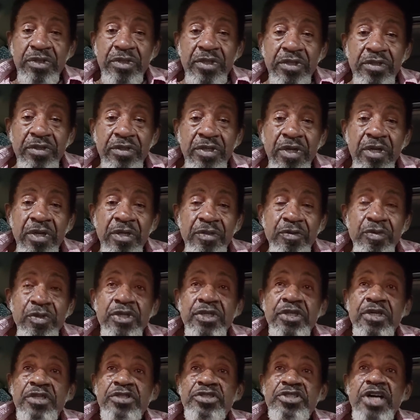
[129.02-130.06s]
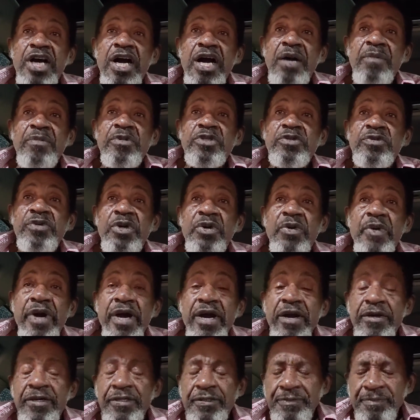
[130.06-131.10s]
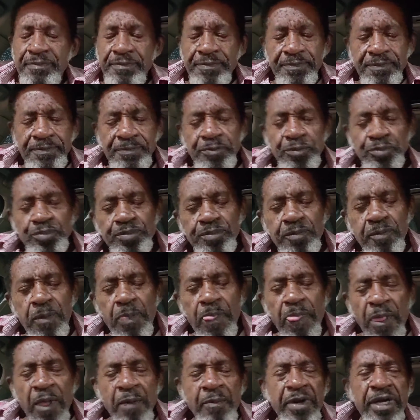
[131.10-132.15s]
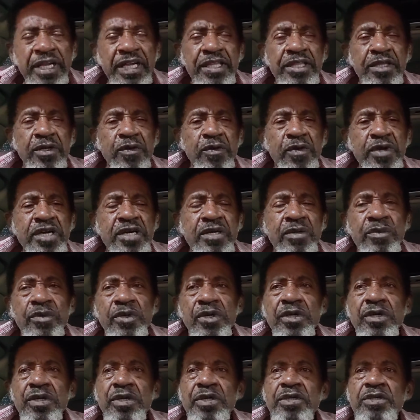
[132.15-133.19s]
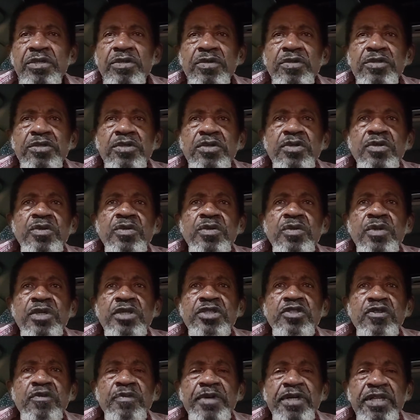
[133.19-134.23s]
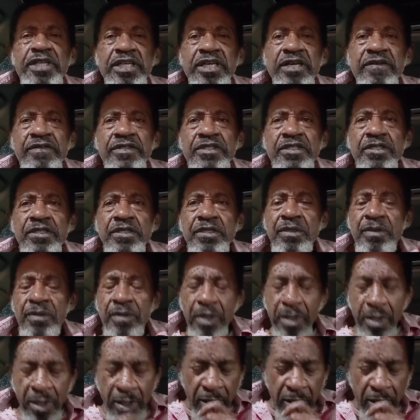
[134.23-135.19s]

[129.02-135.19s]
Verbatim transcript: uh, uh, what the job is required. But in the real world, you do what you've been given to do.